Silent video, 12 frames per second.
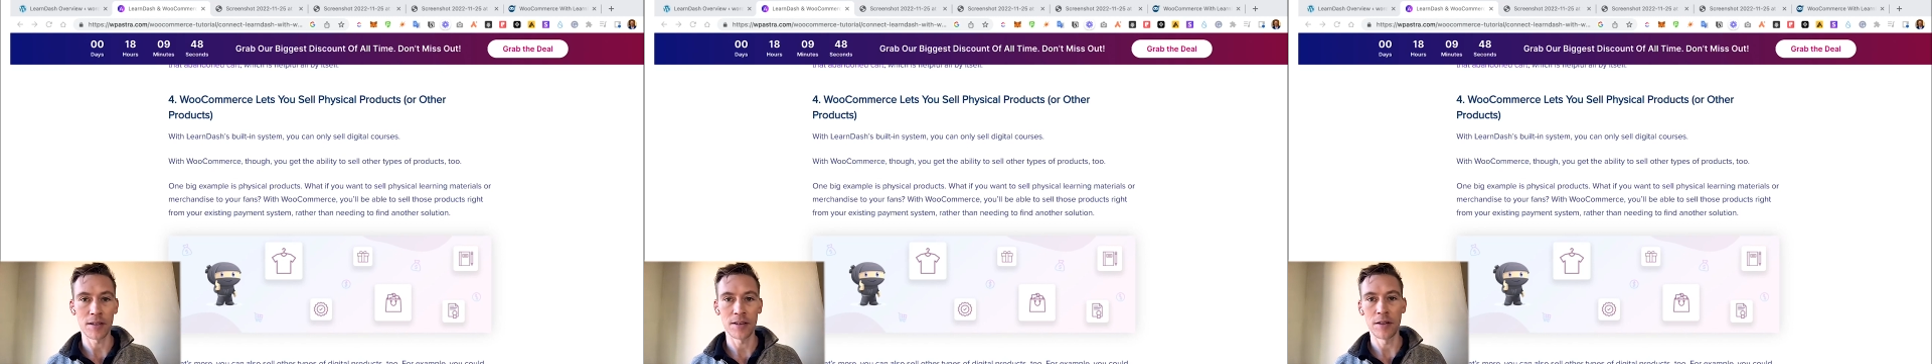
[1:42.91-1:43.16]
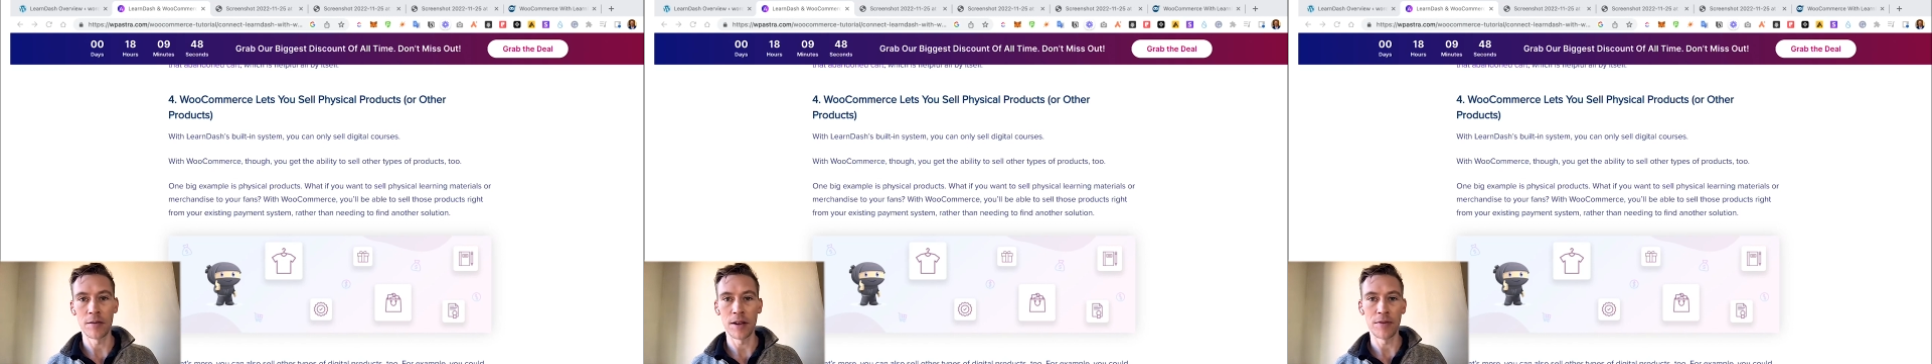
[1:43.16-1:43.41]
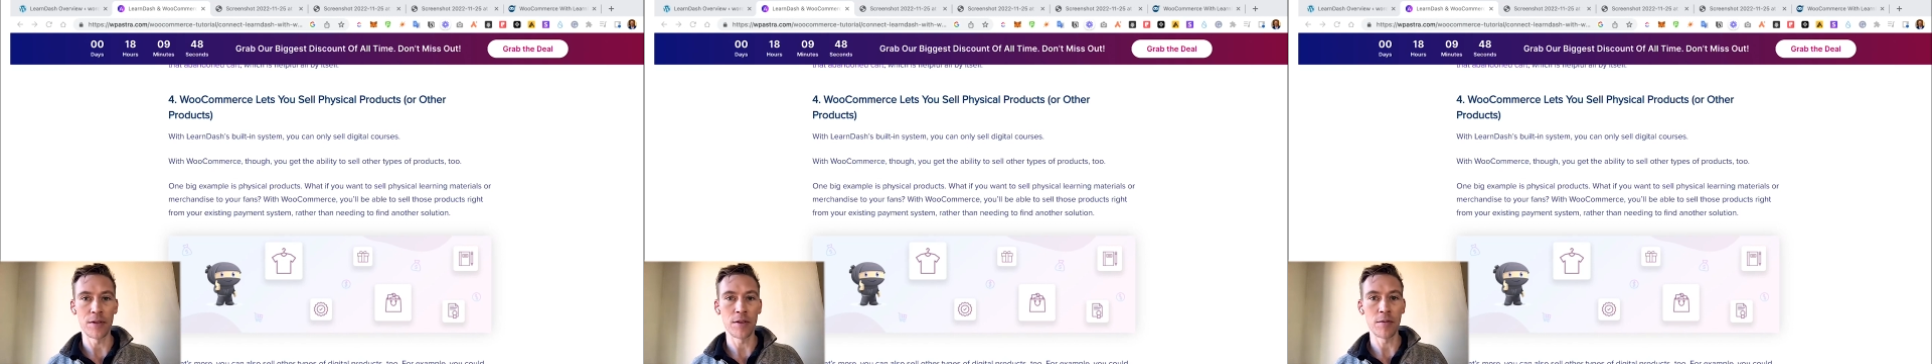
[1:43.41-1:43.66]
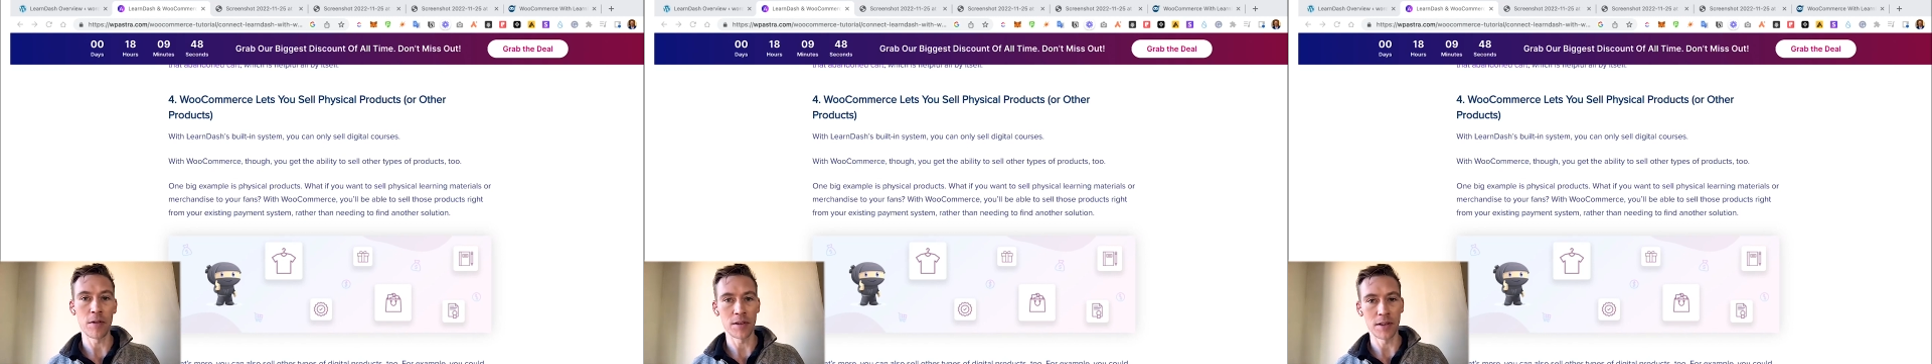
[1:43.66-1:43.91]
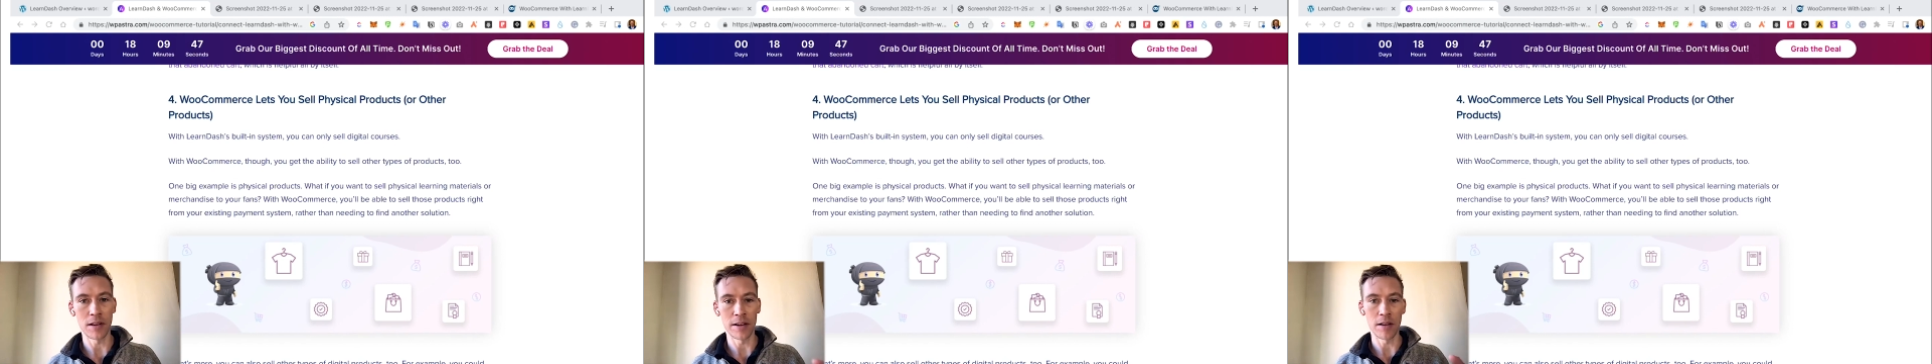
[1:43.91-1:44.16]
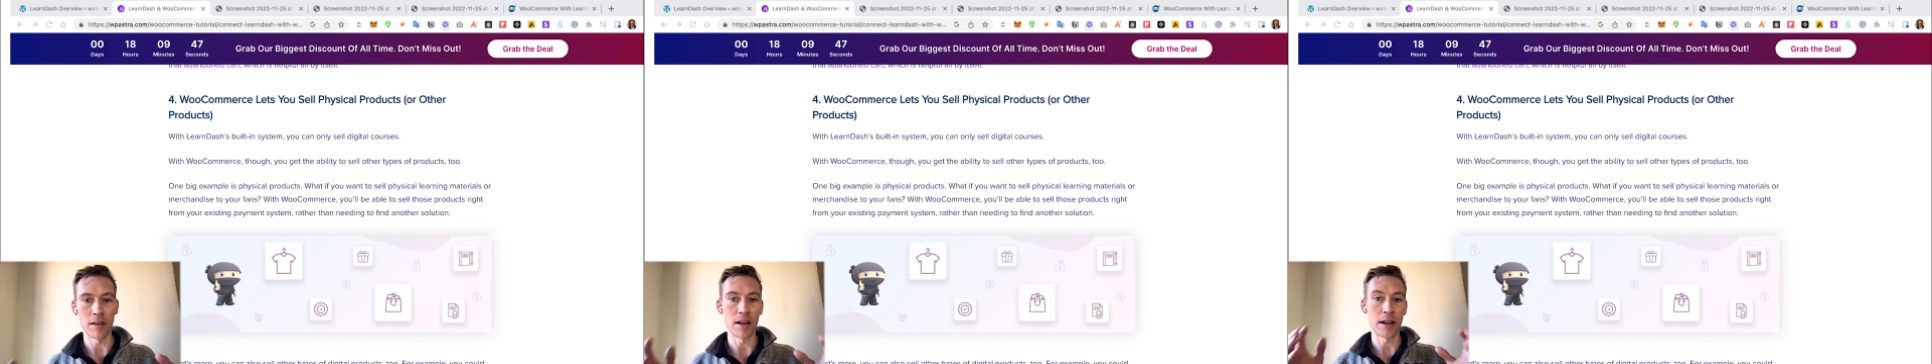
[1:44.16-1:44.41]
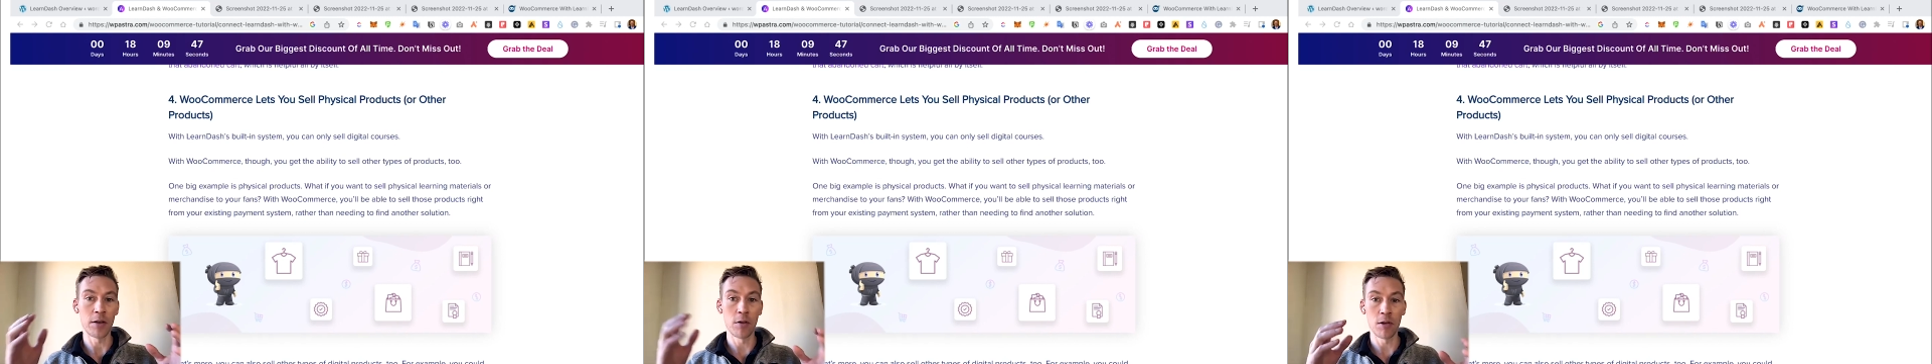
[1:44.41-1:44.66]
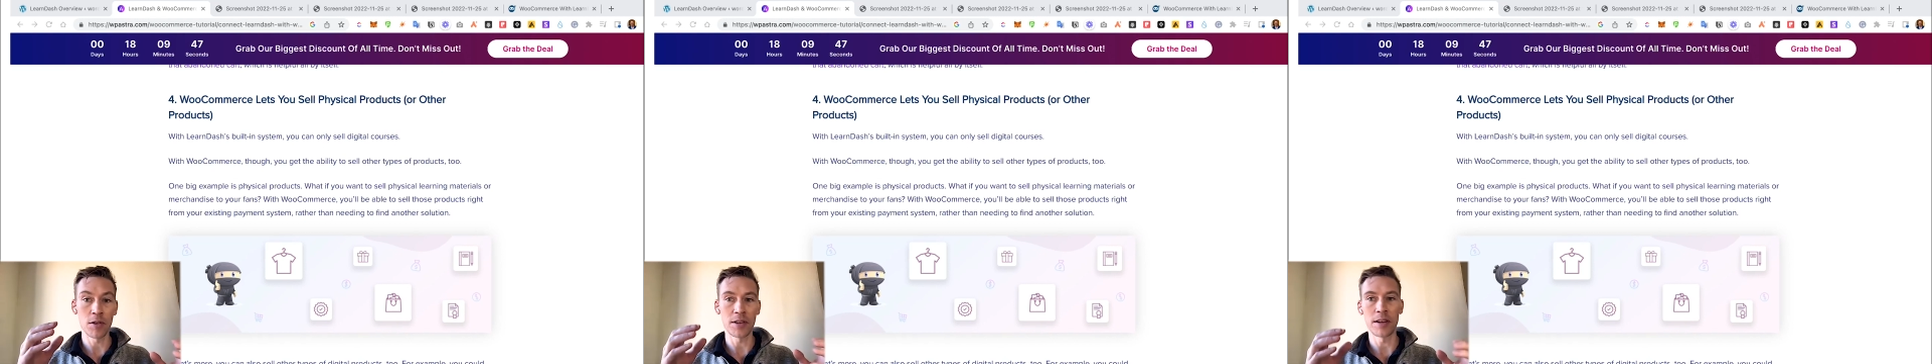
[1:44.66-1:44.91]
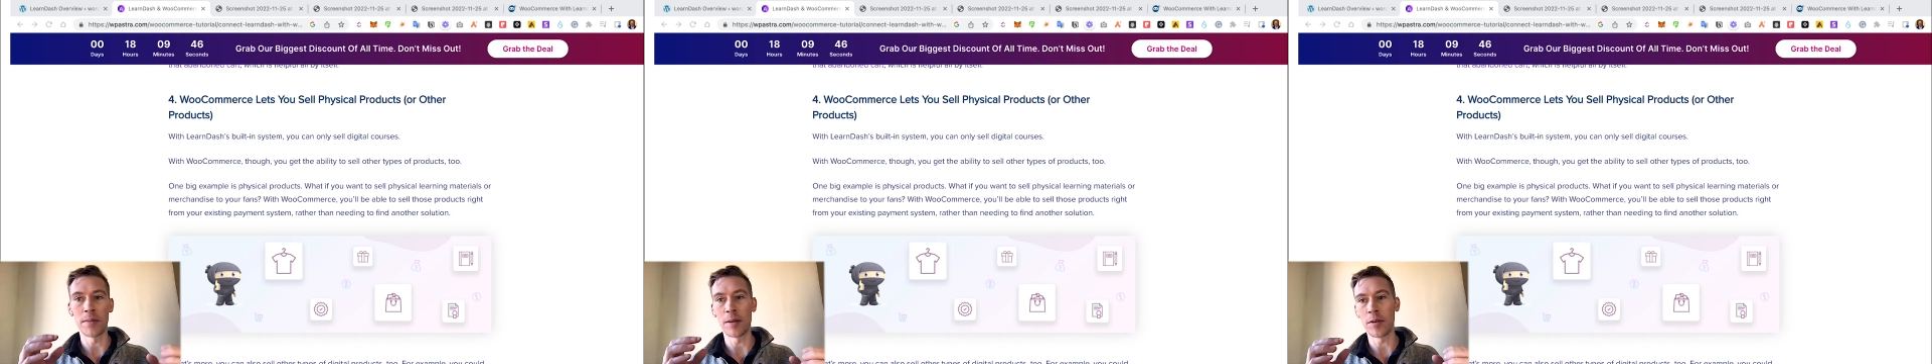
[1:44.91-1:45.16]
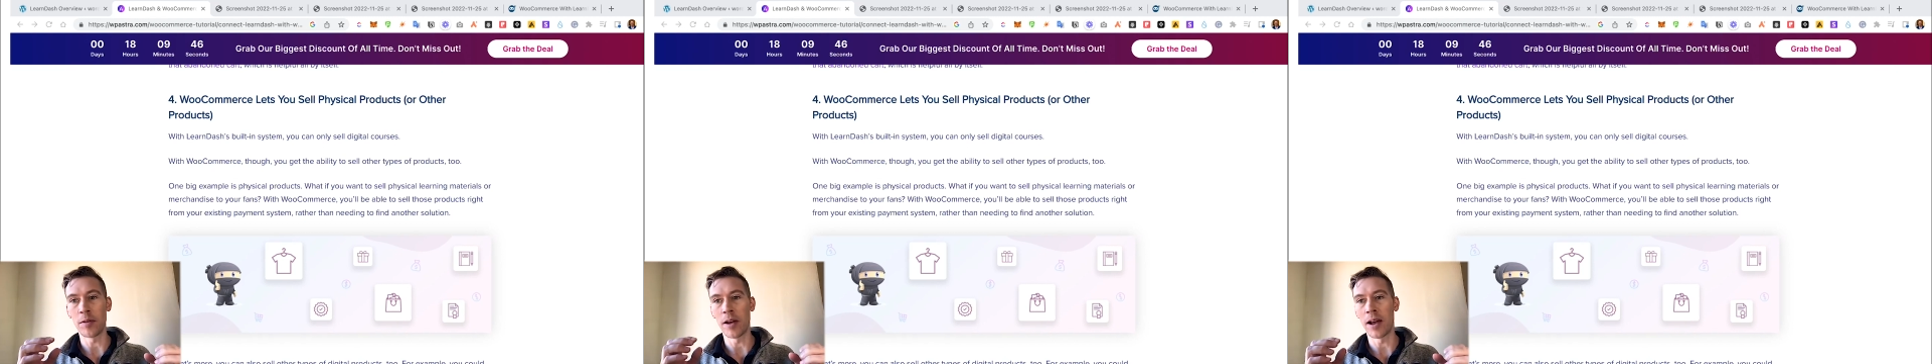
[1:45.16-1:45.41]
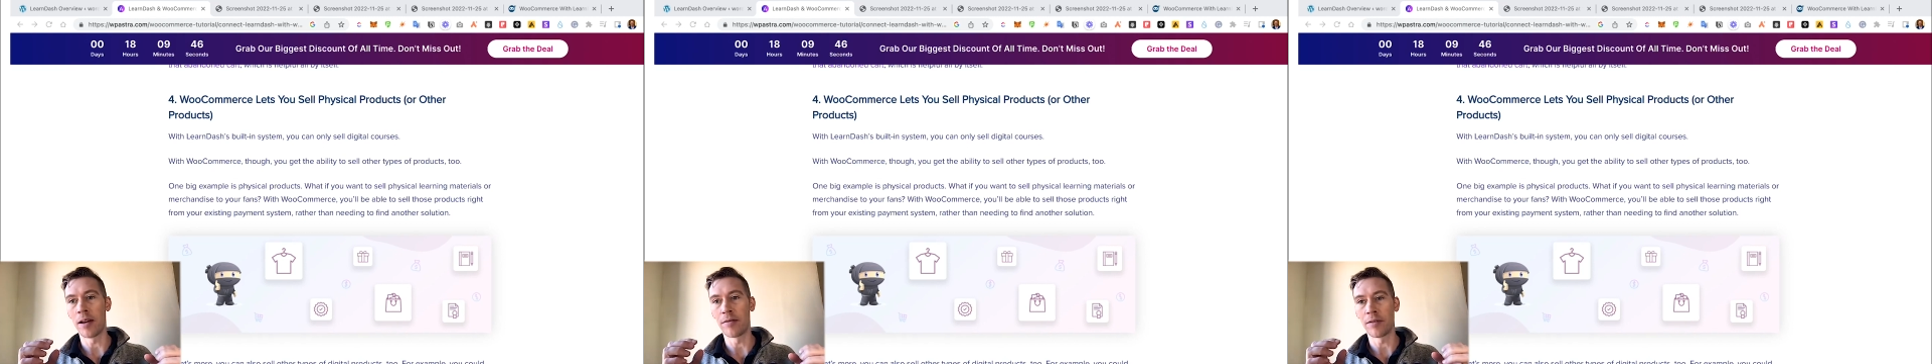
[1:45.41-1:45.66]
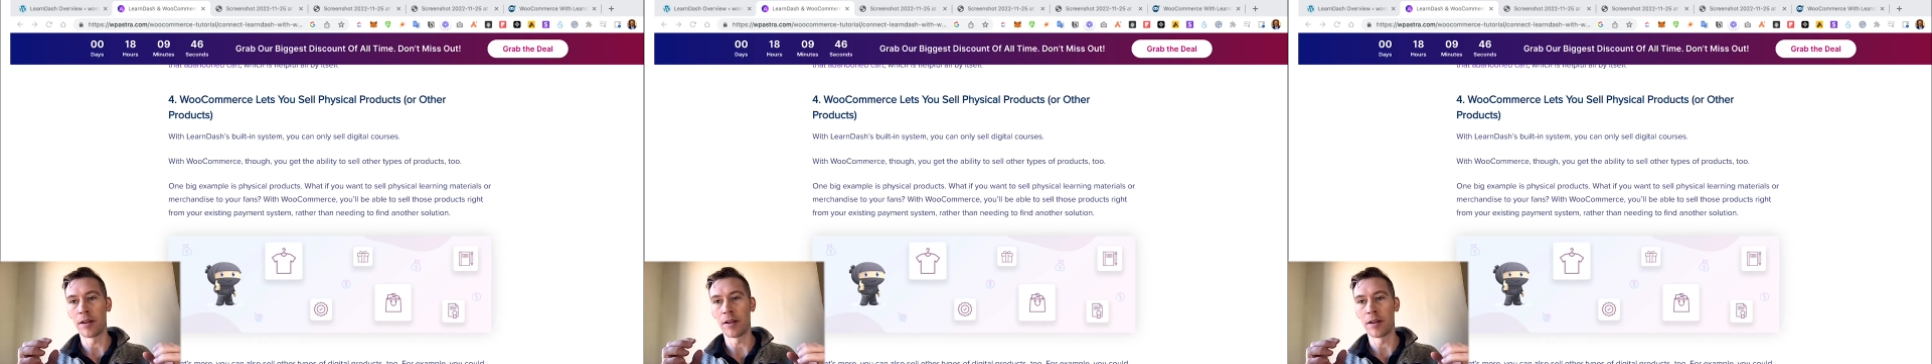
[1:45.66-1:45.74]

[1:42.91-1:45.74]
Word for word: So if you are selling online course and maybe you have